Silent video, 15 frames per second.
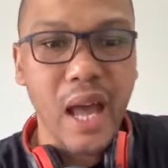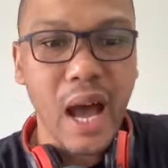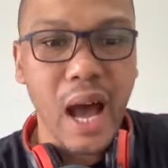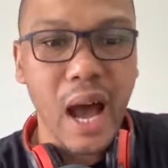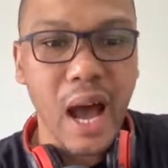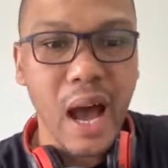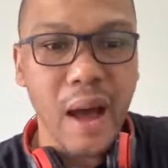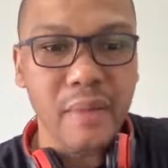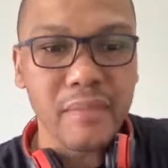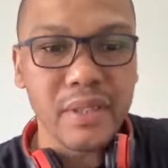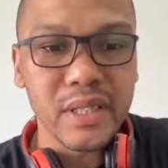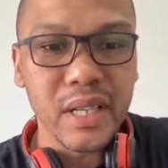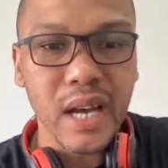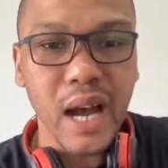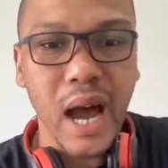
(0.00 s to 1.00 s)

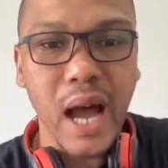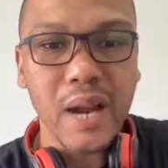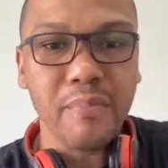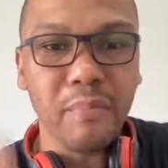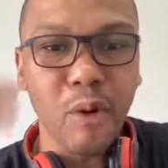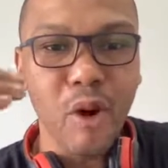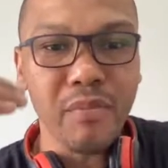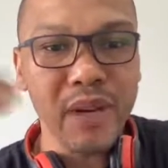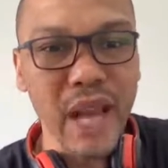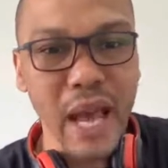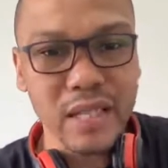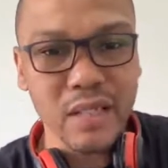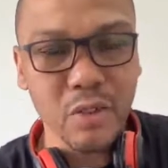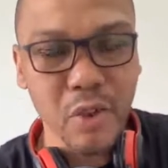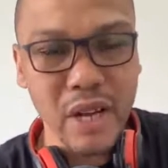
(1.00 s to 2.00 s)
The unemployment
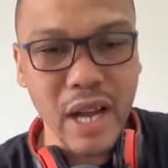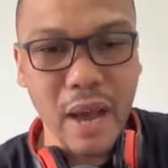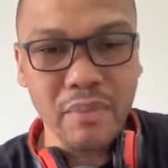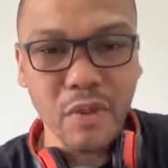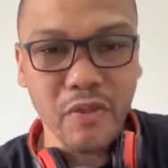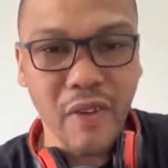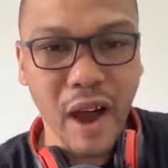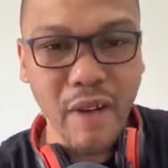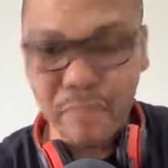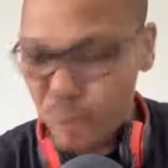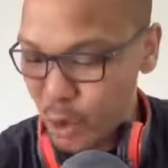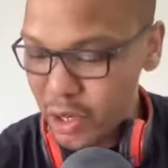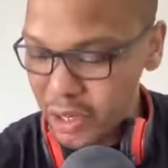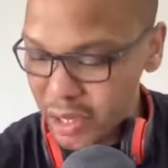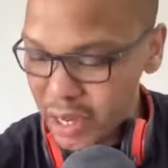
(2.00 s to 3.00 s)
actually went up to
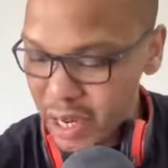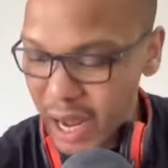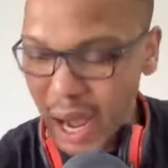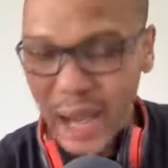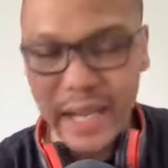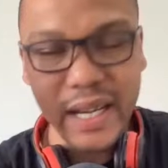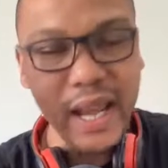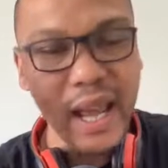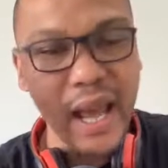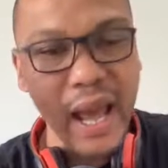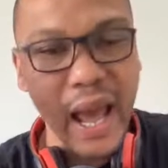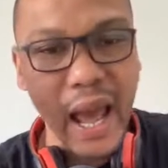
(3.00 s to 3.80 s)
5.9,